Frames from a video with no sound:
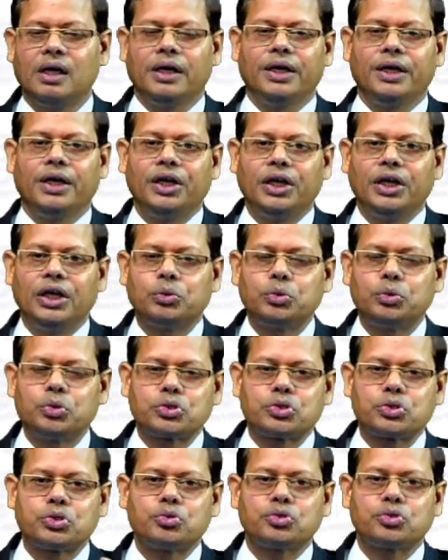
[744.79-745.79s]
Any
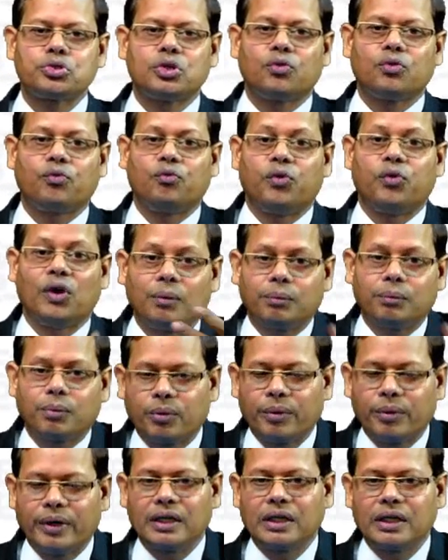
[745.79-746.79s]
goods used for
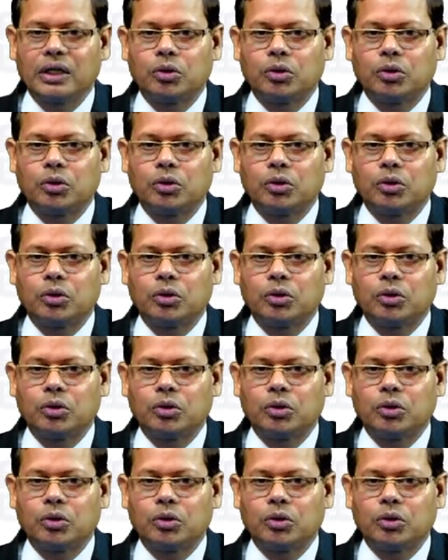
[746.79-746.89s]
providing